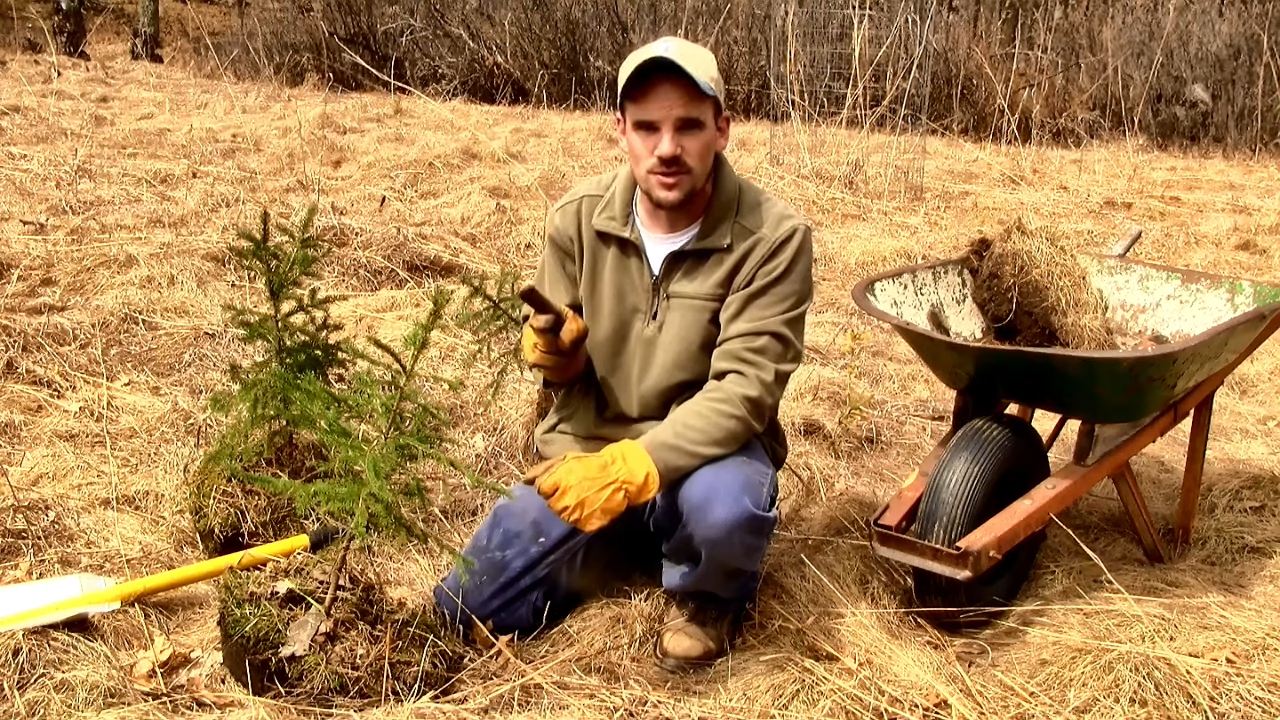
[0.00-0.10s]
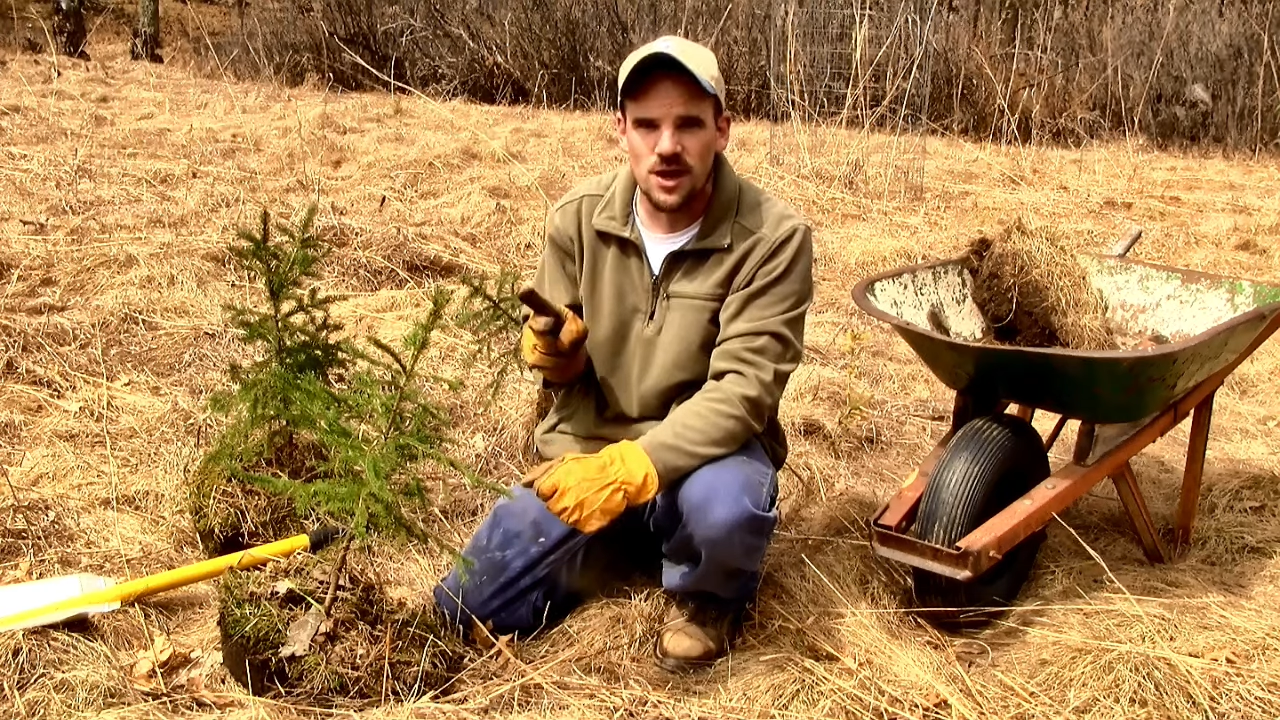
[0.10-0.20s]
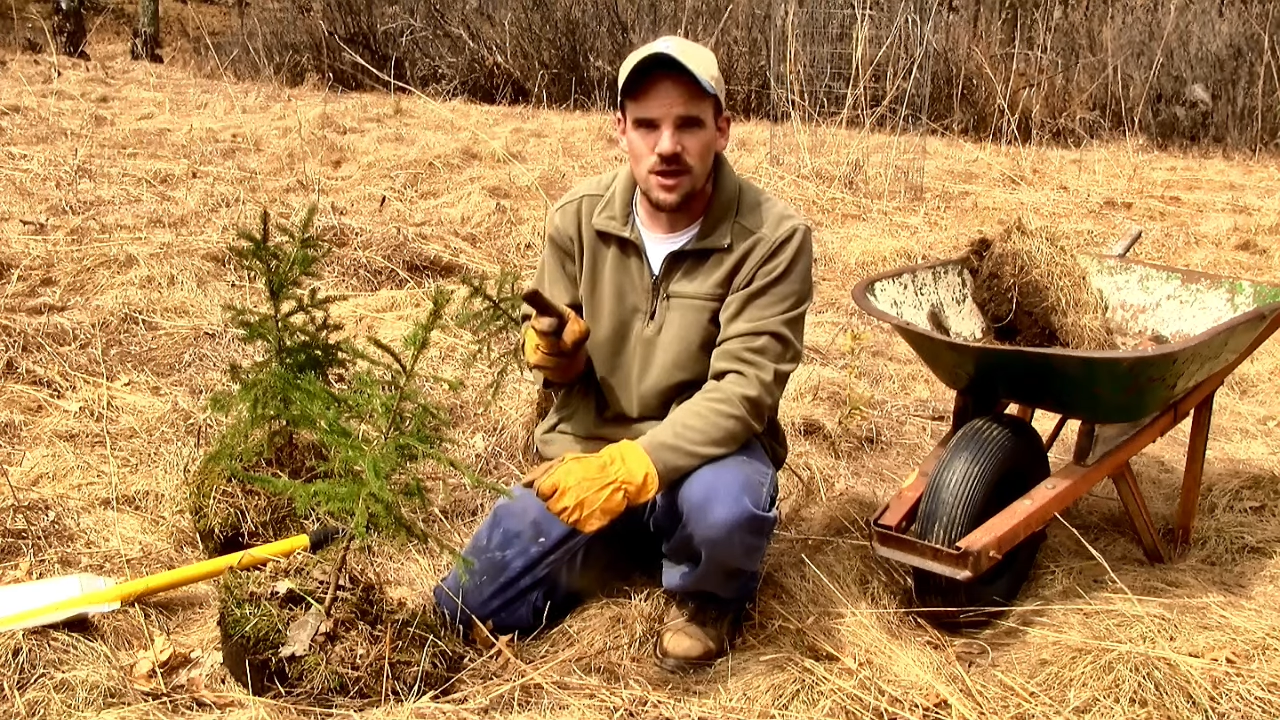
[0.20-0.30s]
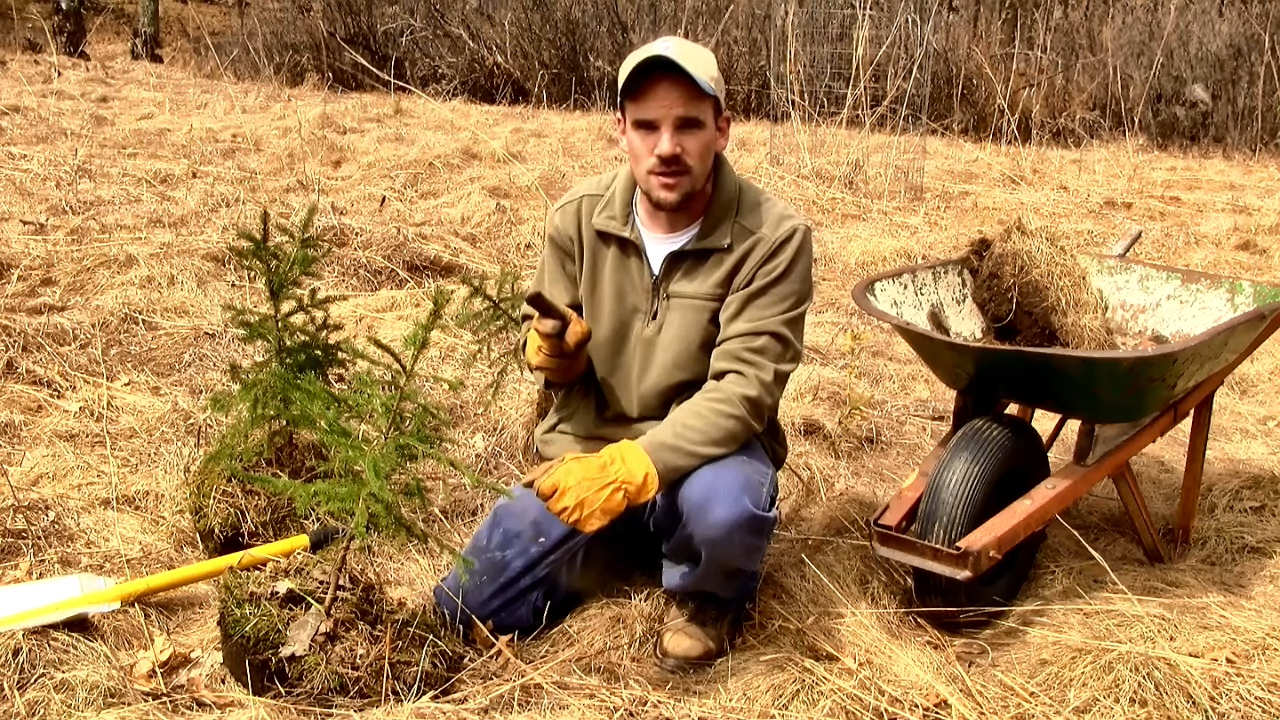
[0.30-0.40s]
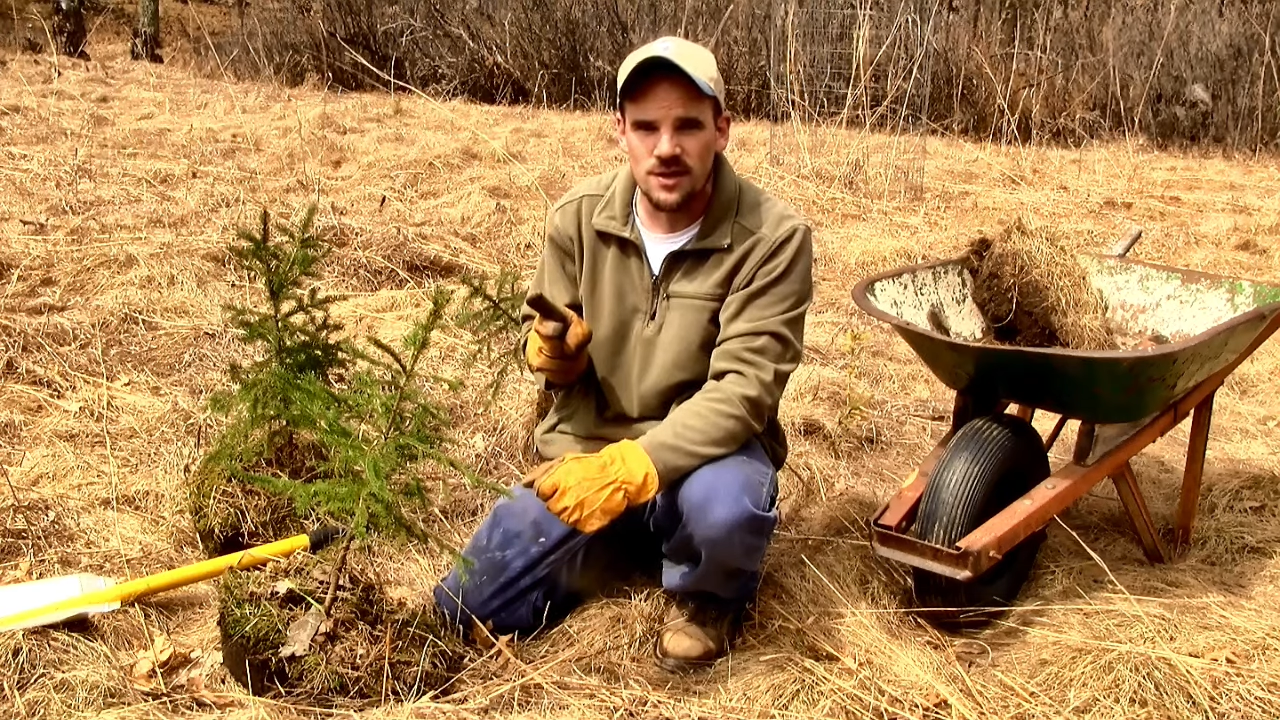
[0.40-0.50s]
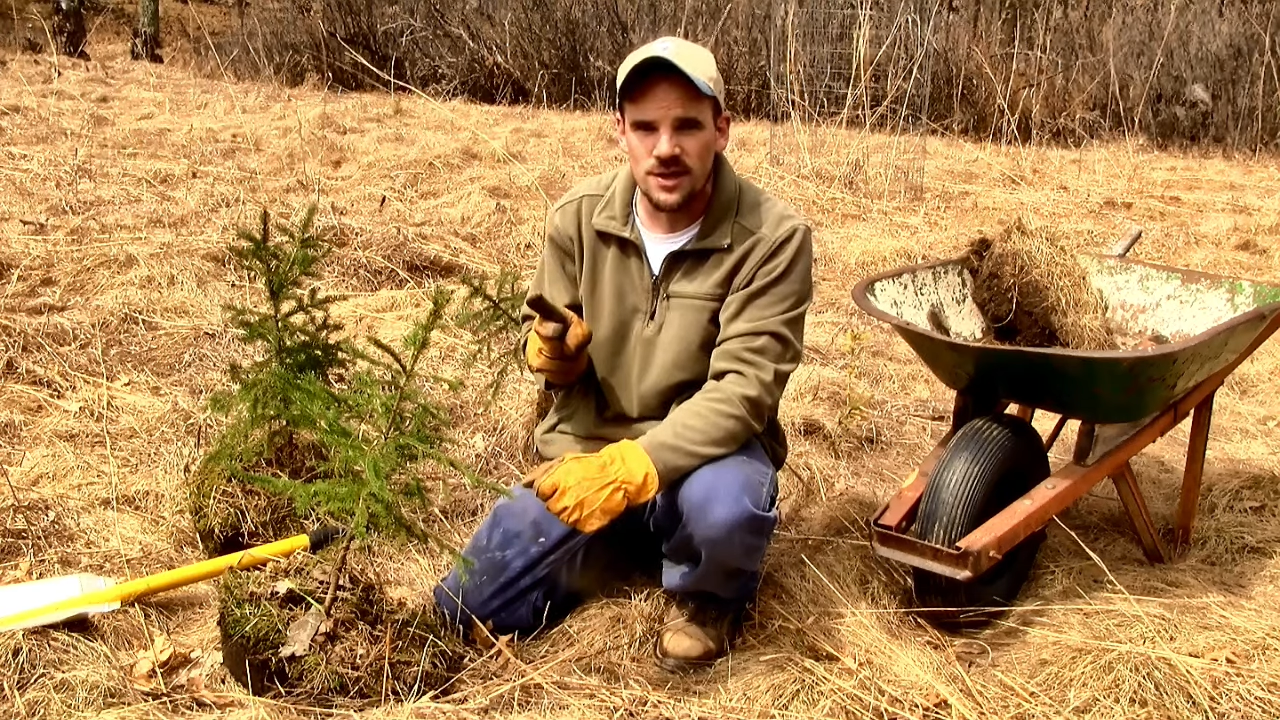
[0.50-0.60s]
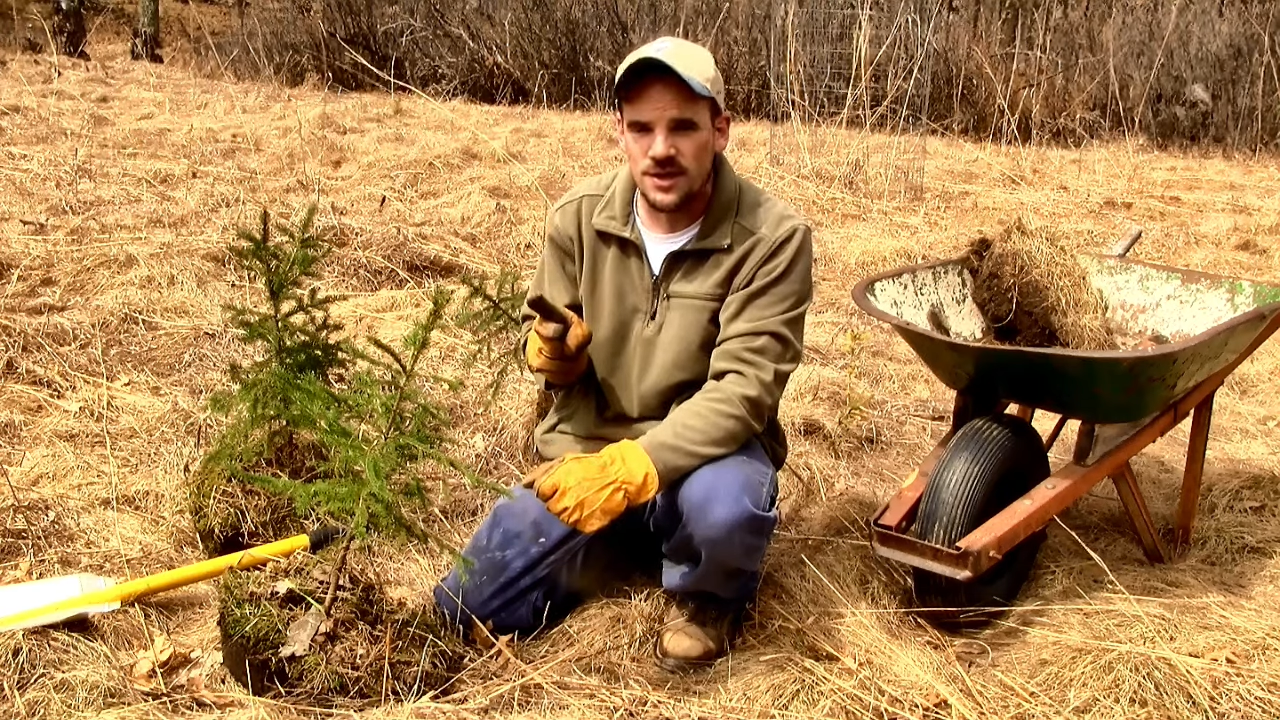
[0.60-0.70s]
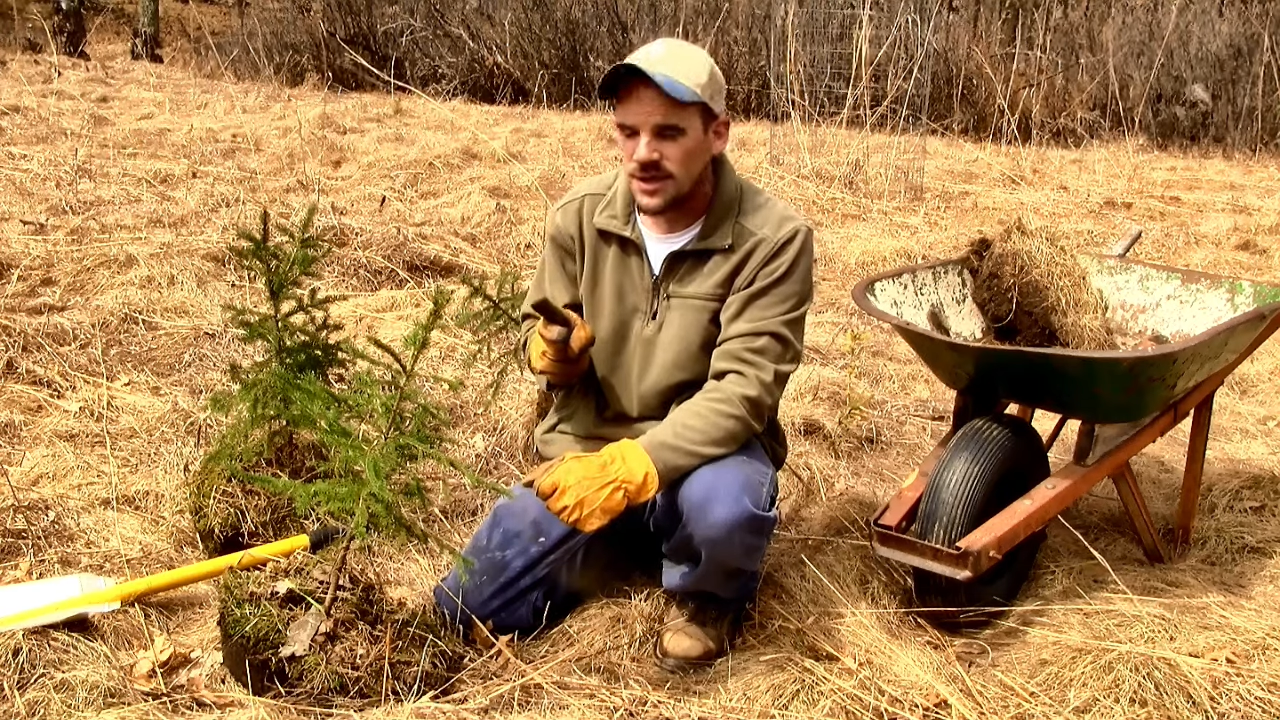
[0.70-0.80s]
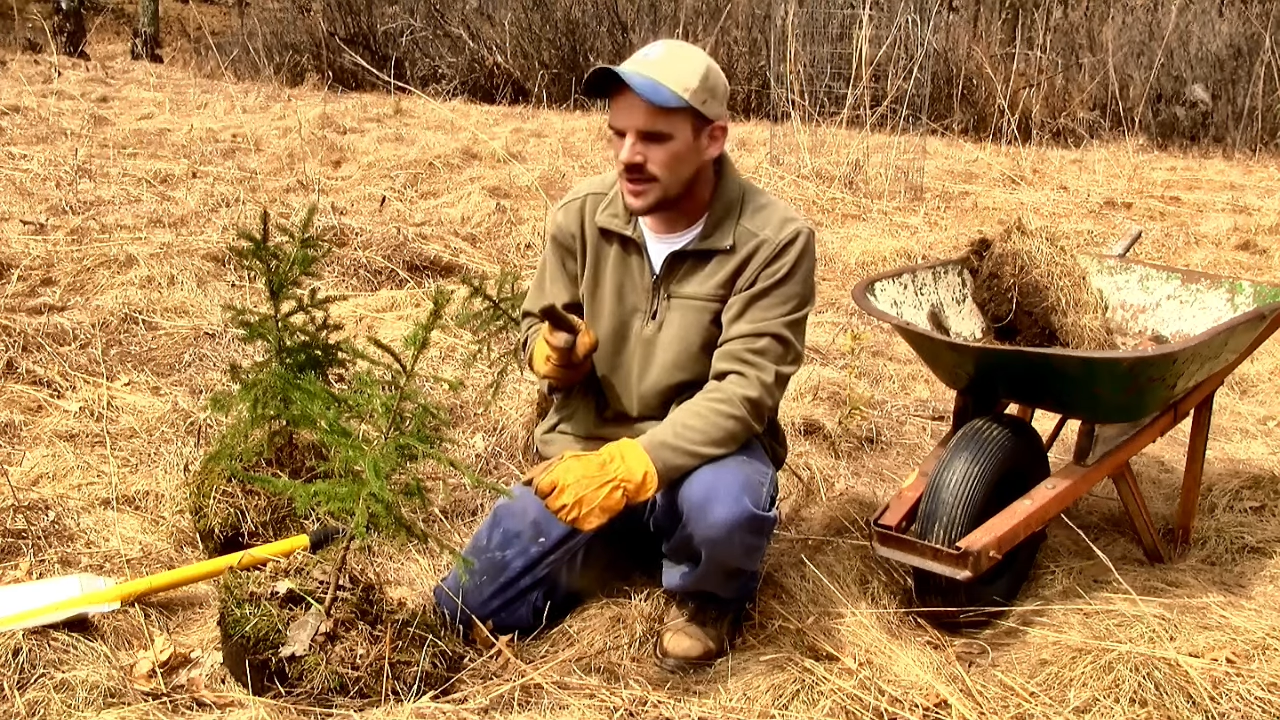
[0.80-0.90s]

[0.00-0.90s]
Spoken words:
tolerant.